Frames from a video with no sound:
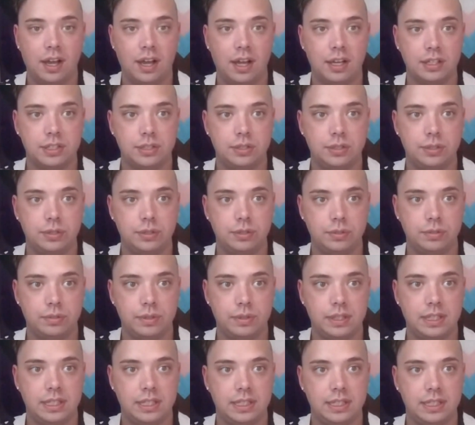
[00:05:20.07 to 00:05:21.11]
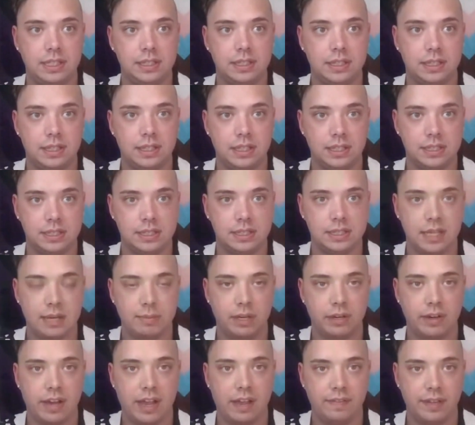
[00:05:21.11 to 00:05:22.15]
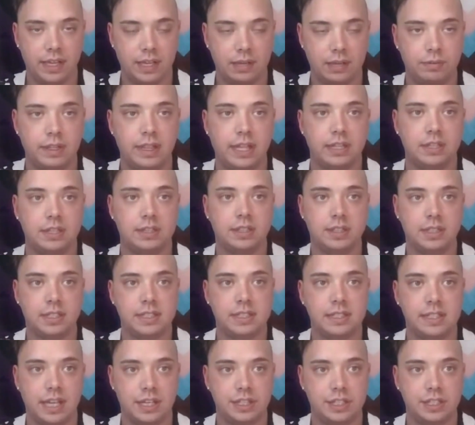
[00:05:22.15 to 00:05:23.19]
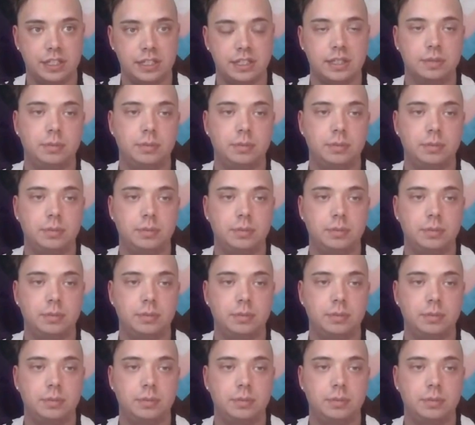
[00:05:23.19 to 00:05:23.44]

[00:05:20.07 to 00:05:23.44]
to this demographic related to these sessions.